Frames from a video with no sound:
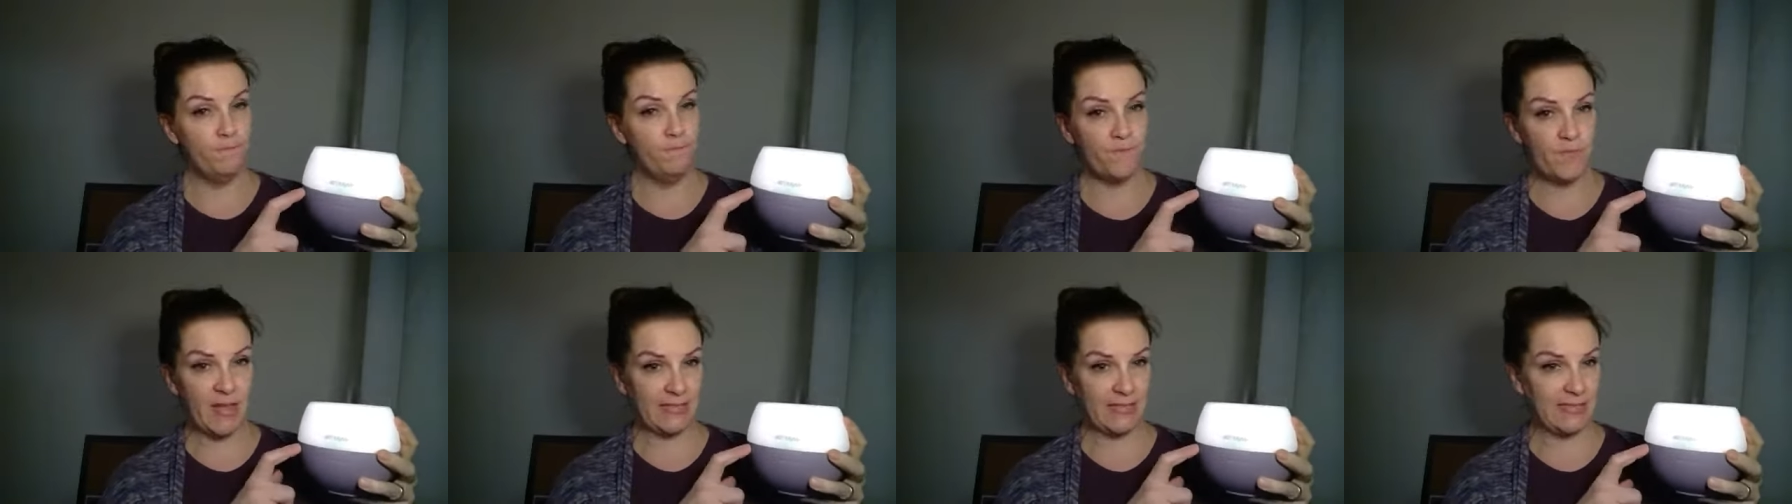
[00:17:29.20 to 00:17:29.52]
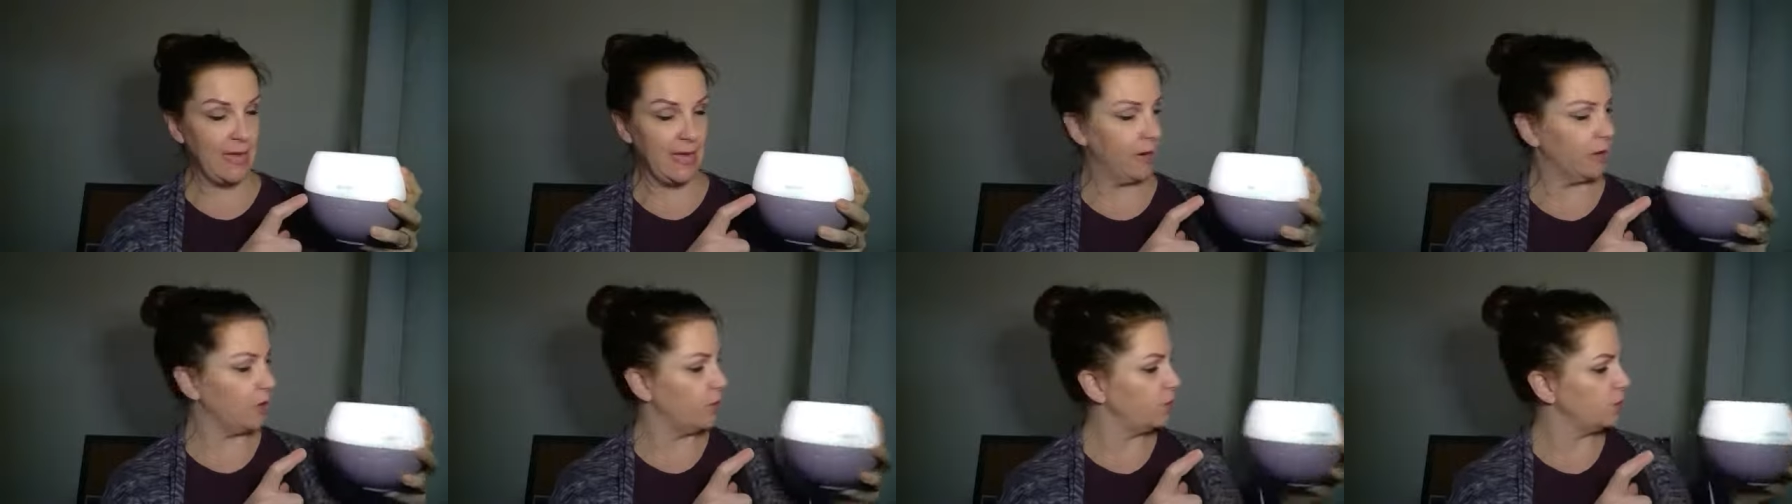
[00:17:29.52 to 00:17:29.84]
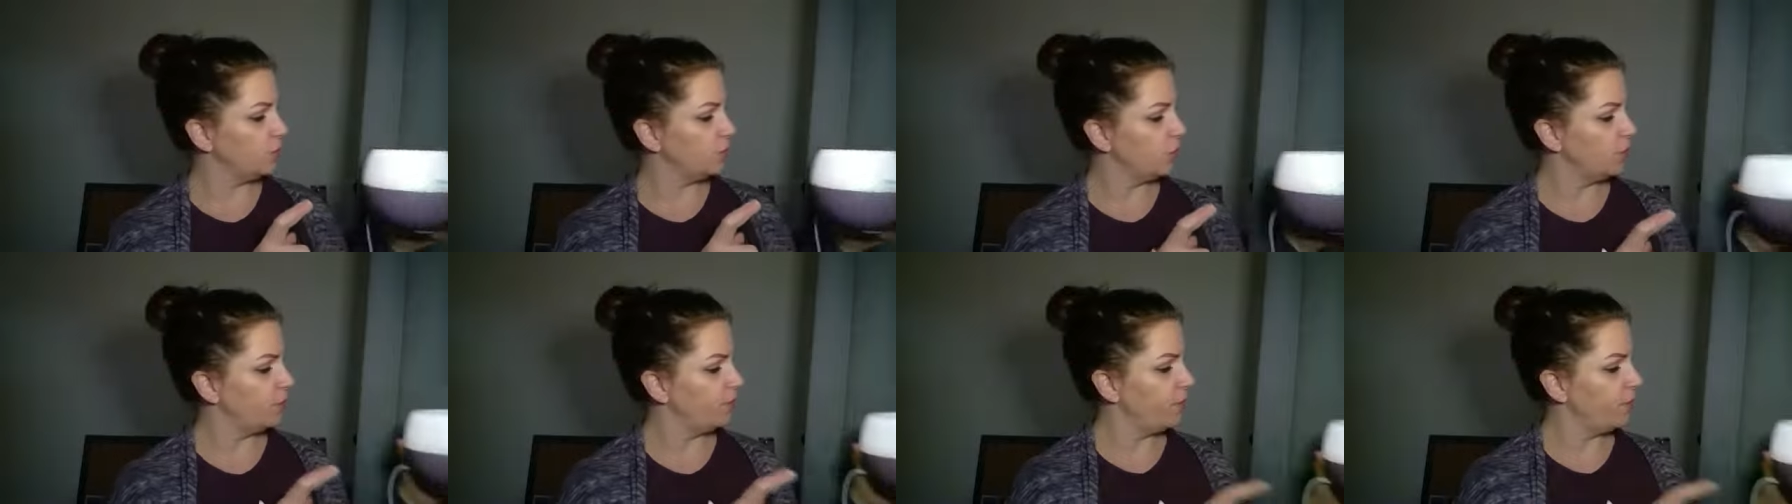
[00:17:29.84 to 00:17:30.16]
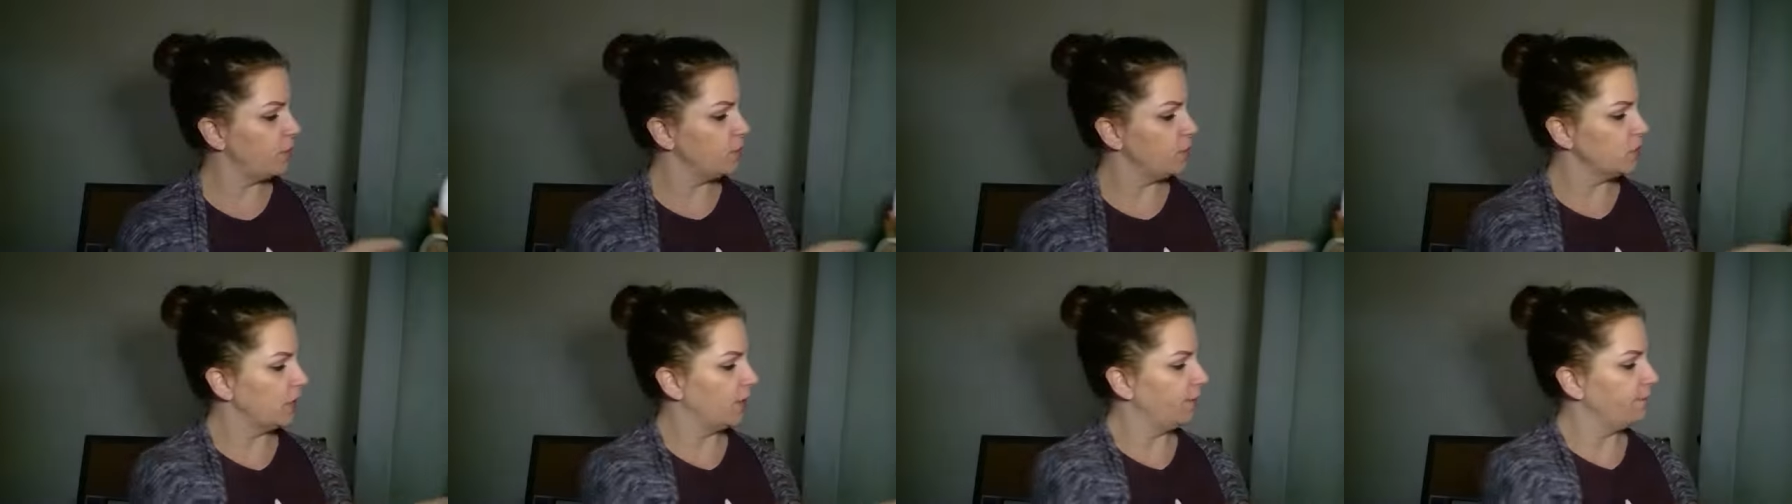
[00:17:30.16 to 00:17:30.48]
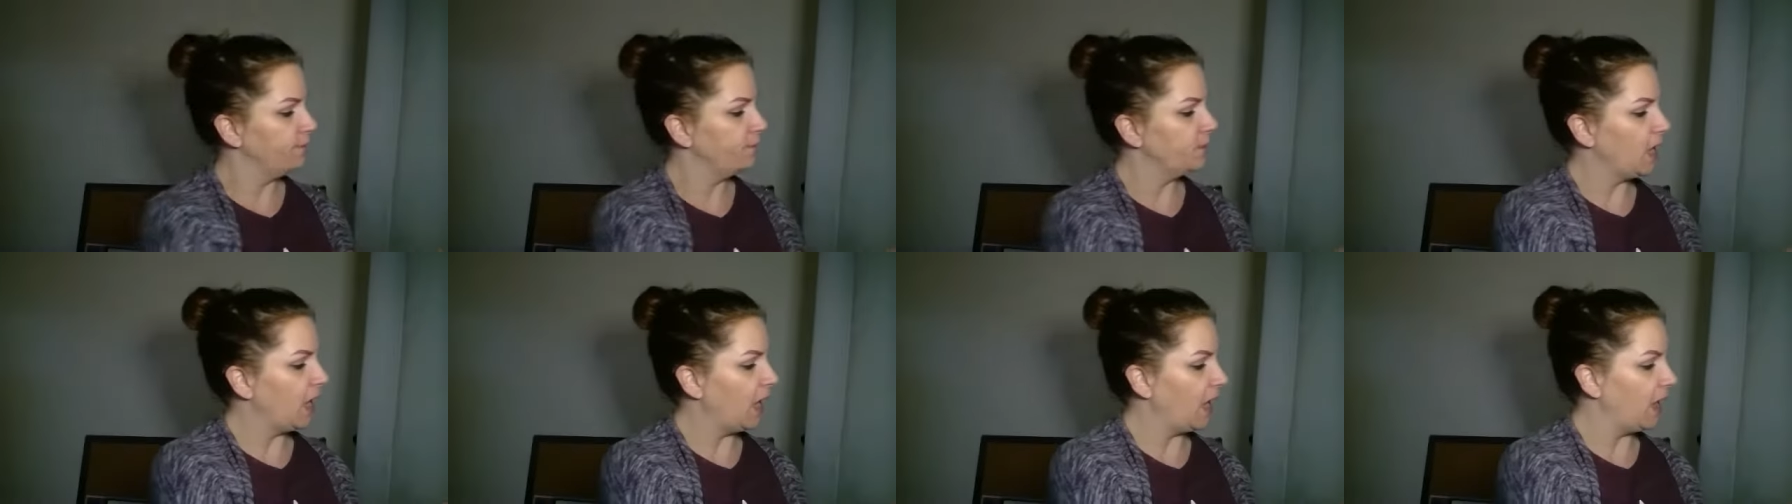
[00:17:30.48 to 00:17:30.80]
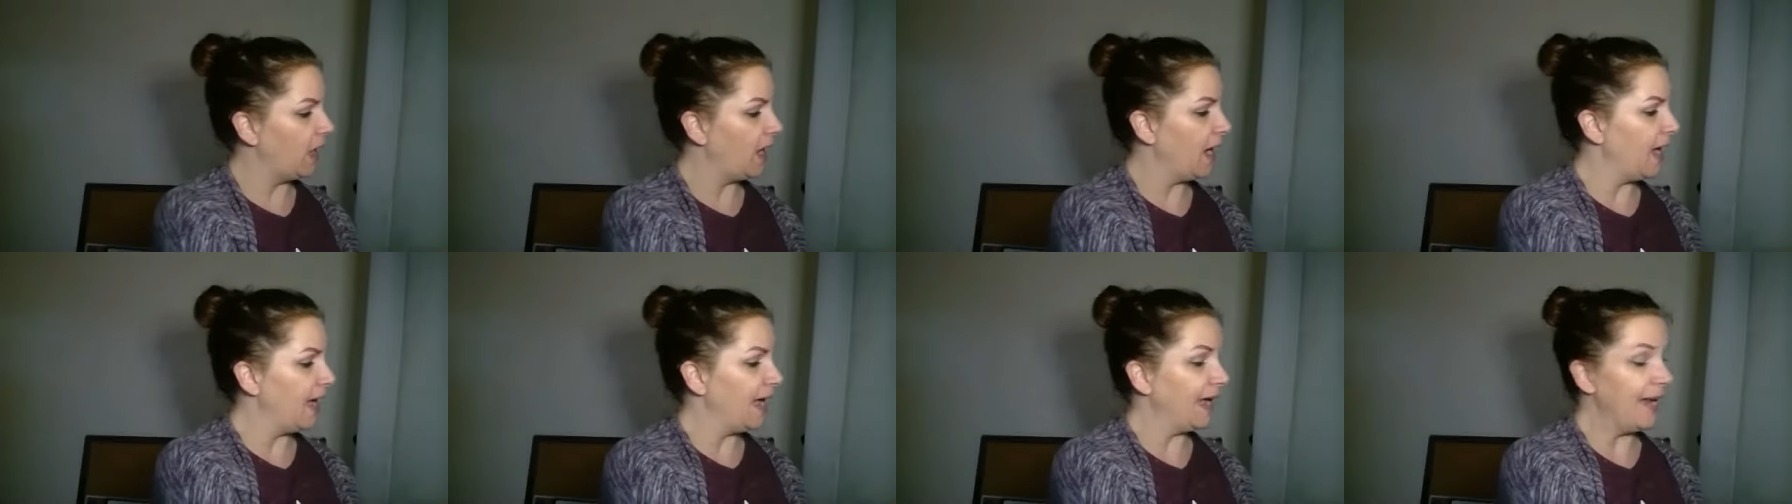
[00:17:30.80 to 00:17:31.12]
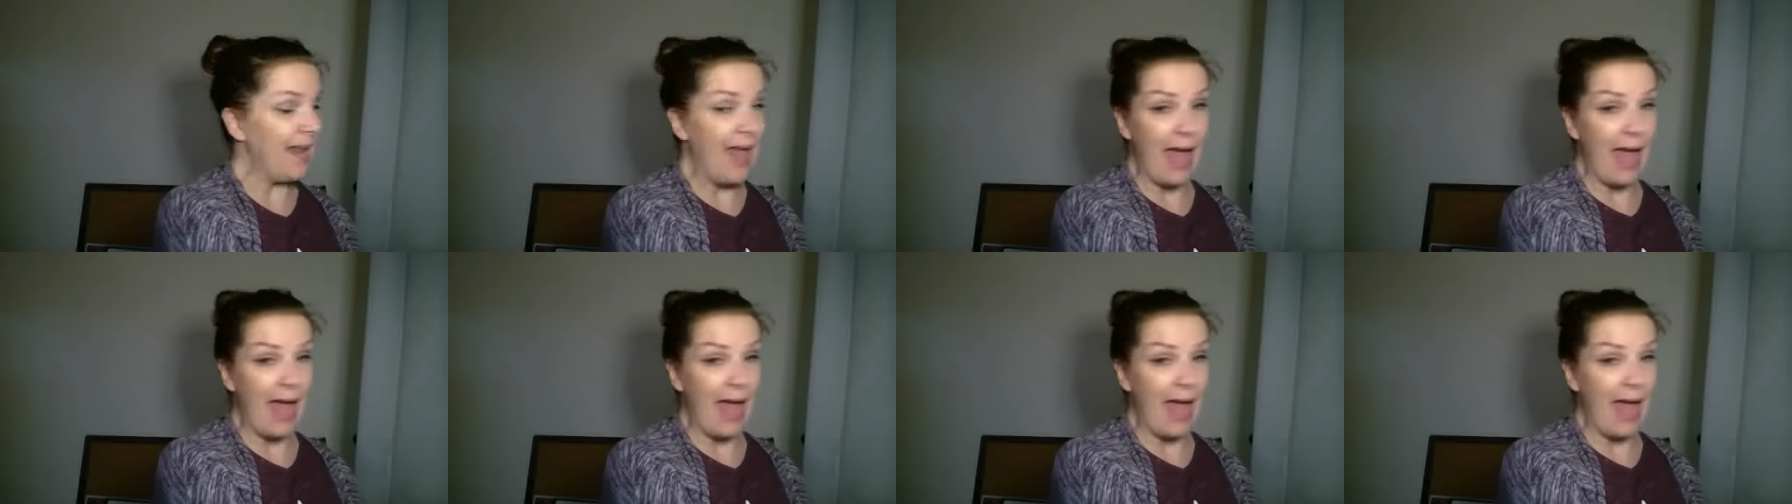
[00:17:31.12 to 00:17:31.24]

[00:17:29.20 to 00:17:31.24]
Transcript: that's how to use your diffuser. All right,